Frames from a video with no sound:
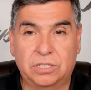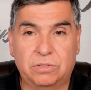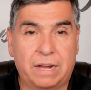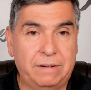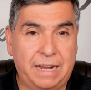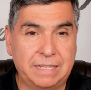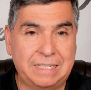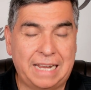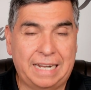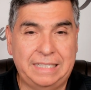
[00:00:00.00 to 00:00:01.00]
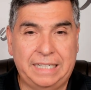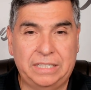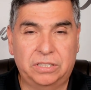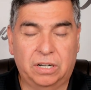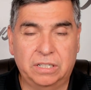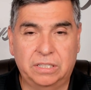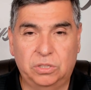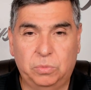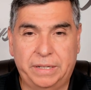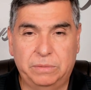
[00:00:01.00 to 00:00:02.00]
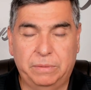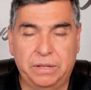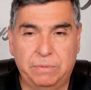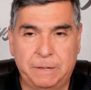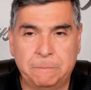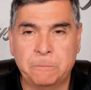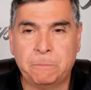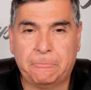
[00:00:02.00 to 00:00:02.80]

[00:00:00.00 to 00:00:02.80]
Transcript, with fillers: Strider has 19 starts in 2023.